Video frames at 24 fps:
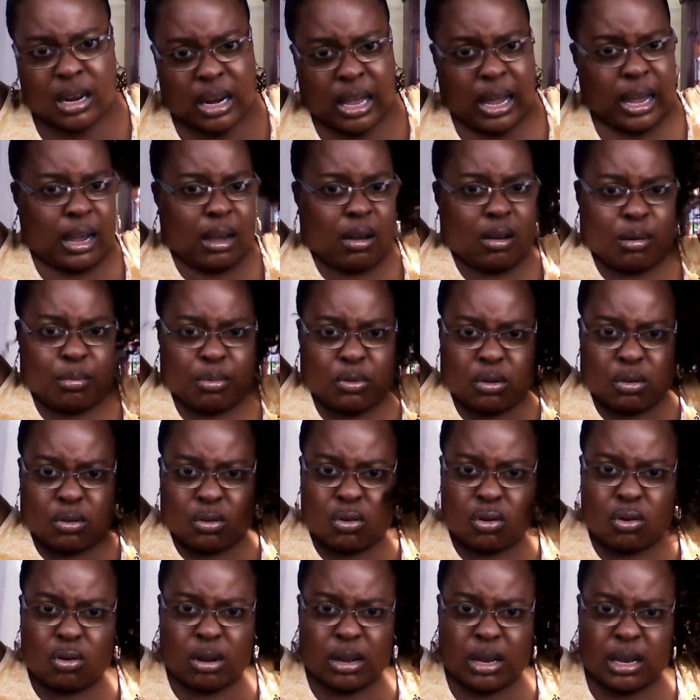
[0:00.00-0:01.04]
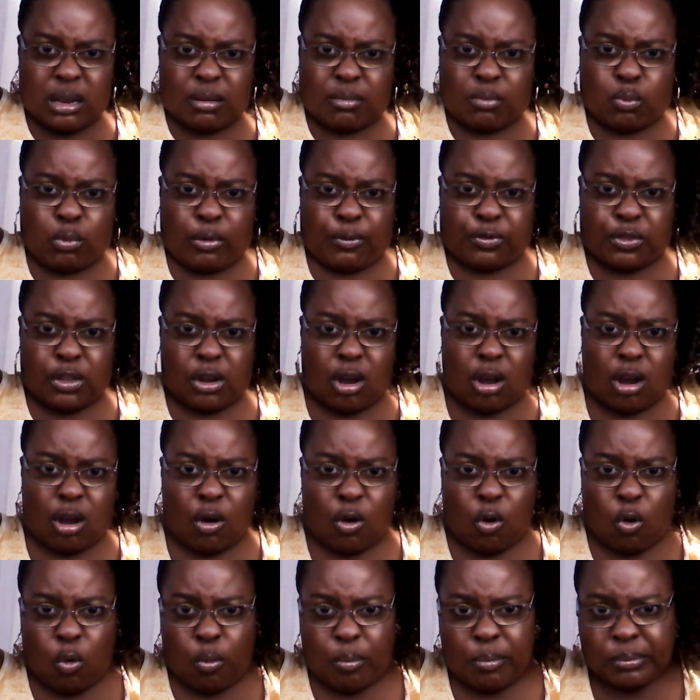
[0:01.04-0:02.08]
Now, I'm going to hook it with the
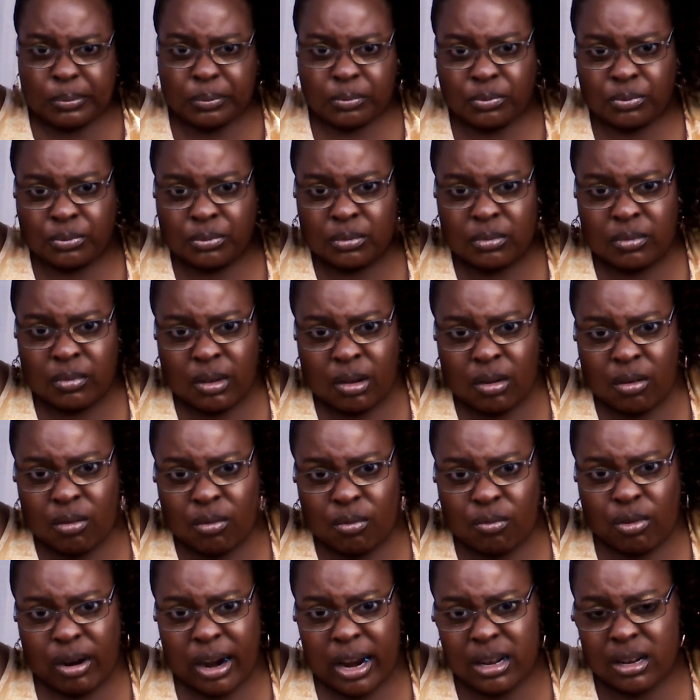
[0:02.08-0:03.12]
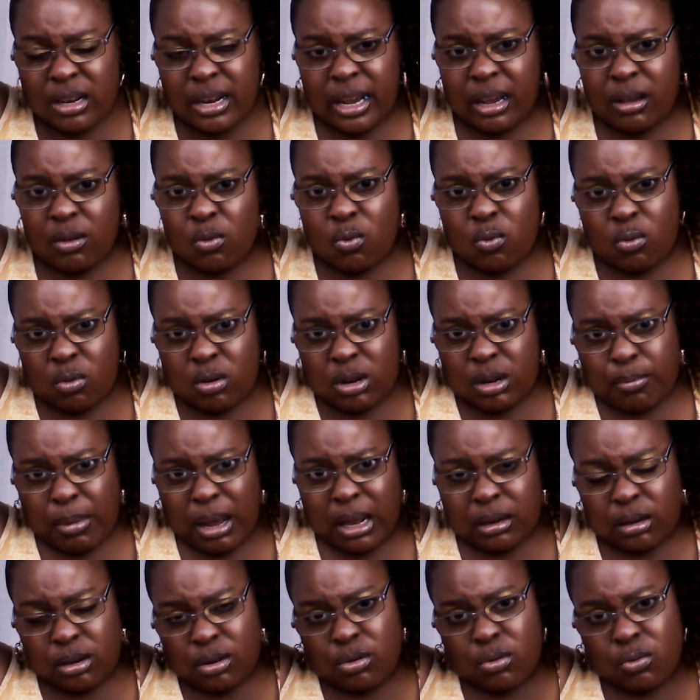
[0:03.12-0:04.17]
comb right down on
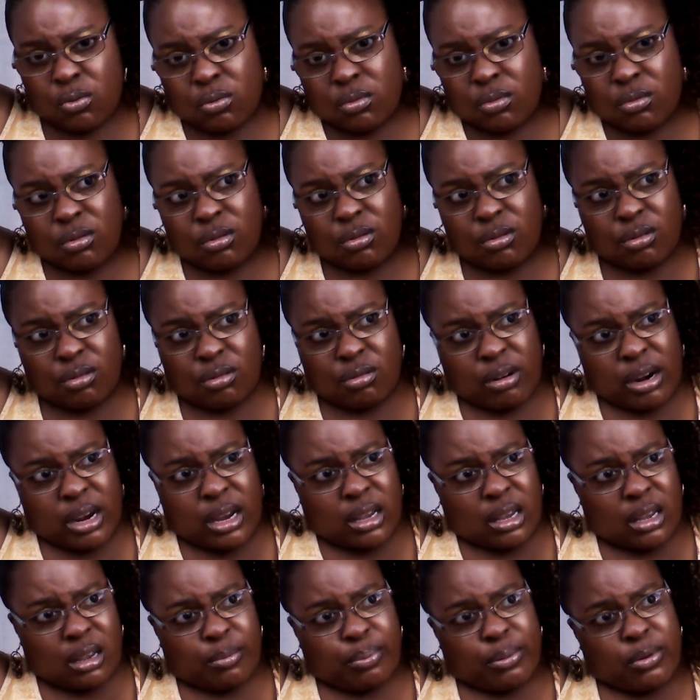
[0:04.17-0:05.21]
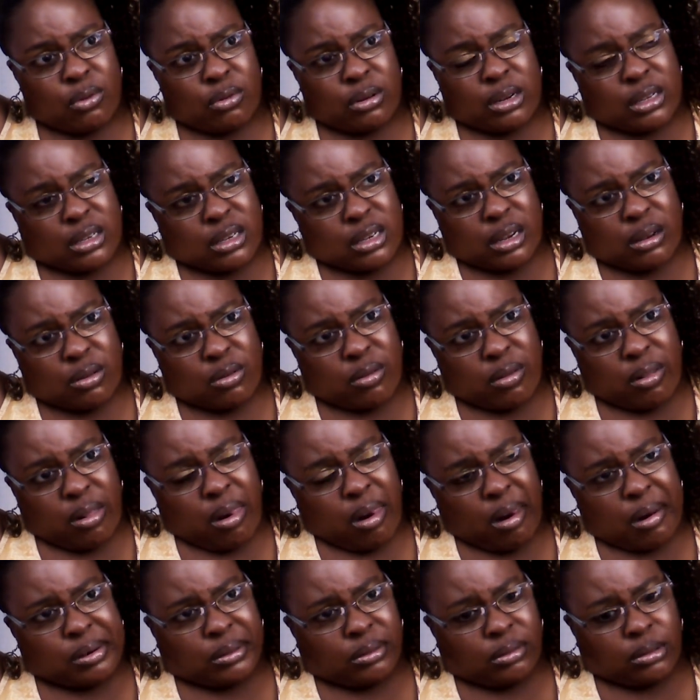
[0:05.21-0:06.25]
my little crackhead ponytail.
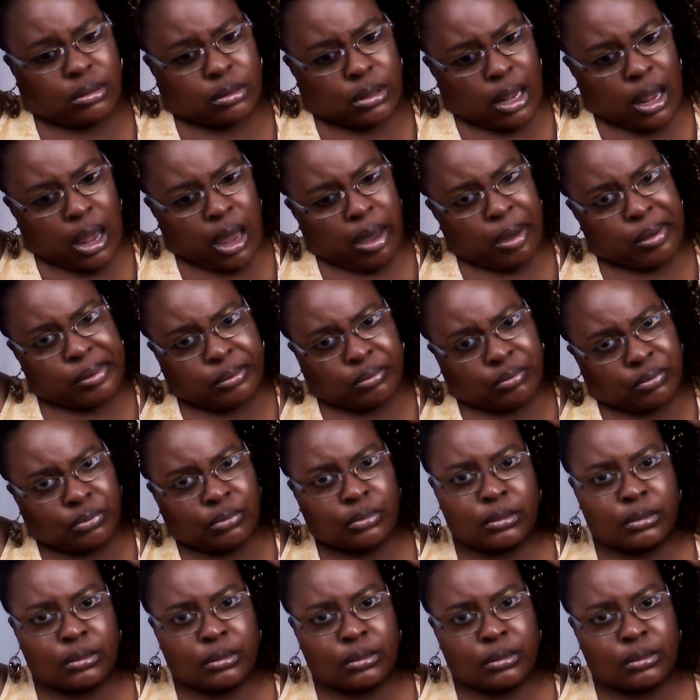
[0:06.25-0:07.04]
Okay?